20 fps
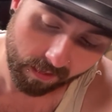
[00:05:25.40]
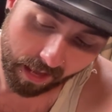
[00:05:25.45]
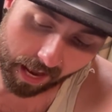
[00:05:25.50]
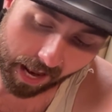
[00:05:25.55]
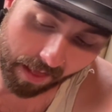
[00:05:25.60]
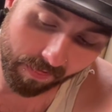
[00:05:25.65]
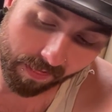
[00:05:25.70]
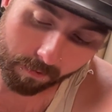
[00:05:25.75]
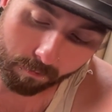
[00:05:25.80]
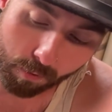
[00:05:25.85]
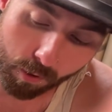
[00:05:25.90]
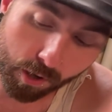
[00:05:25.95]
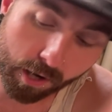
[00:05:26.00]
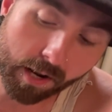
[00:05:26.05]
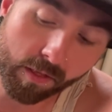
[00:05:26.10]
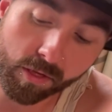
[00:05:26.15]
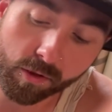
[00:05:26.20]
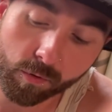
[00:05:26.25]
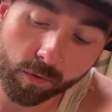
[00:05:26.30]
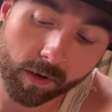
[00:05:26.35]
and then put
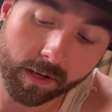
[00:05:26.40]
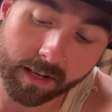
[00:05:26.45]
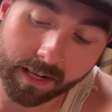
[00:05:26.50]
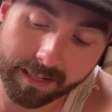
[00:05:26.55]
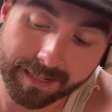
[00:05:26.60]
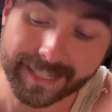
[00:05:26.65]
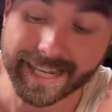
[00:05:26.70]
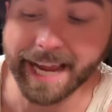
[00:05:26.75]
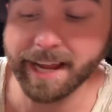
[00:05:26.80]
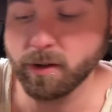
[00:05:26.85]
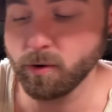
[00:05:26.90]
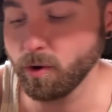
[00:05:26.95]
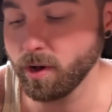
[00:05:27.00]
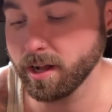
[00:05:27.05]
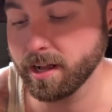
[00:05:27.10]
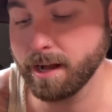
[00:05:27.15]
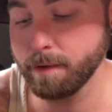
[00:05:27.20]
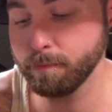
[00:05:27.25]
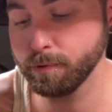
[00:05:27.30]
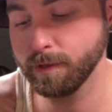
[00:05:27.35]
it through a cycle a
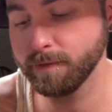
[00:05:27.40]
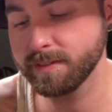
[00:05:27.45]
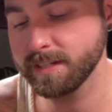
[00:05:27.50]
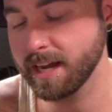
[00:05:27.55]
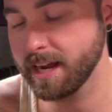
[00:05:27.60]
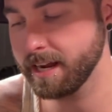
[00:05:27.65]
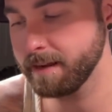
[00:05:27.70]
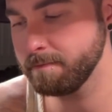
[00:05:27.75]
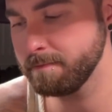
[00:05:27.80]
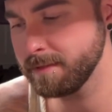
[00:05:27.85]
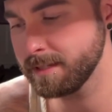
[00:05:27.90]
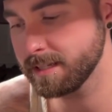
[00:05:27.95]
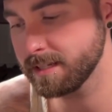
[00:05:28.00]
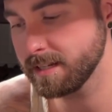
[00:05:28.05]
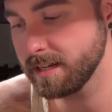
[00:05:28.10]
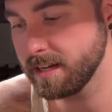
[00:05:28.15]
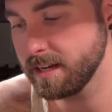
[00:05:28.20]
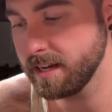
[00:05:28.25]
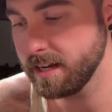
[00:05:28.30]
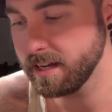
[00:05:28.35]
couple of times
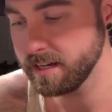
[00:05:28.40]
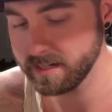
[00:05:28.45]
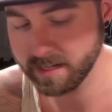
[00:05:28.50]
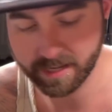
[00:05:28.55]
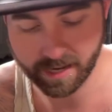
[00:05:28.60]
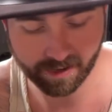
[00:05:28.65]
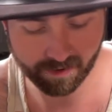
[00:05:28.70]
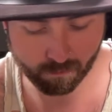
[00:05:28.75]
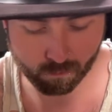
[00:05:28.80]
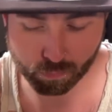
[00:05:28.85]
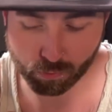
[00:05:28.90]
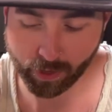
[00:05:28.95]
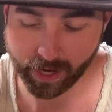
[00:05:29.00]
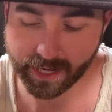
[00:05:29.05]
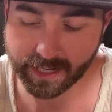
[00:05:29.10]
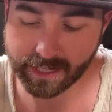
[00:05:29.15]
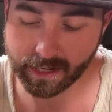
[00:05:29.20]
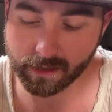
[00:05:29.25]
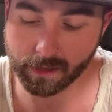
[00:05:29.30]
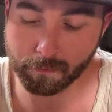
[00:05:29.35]
to kind of
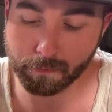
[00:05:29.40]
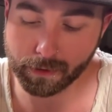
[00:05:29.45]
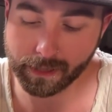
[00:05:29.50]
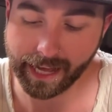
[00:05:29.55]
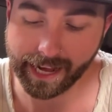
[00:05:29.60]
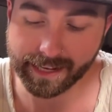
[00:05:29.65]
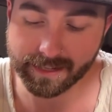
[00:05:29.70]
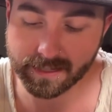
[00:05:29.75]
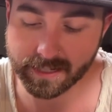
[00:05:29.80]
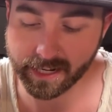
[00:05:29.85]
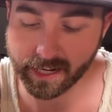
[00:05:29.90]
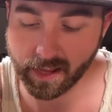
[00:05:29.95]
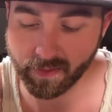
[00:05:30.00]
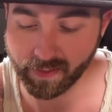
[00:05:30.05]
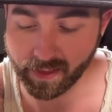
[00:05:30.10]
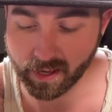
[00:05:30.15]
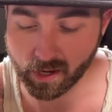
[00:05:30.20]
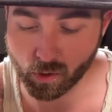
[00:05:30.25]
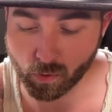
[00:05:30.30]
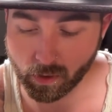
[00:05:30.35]
break down the plastic and
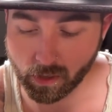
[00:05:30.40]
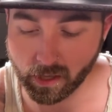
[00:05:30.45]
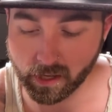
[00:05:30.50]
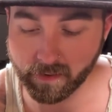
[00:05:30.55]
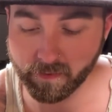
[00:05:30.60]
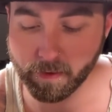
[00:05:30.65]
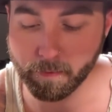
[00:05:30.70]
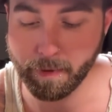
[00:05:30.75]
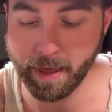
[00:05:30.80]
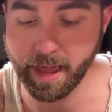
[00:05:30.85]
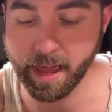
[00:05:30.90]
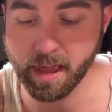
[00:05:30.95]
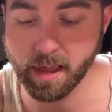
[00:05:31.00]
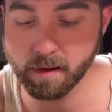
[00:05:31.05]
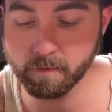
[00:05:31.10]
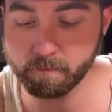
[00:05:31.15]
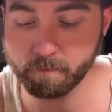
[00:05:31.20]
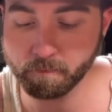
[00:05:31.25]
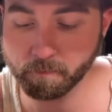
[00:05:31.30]
the acrylic of the paint.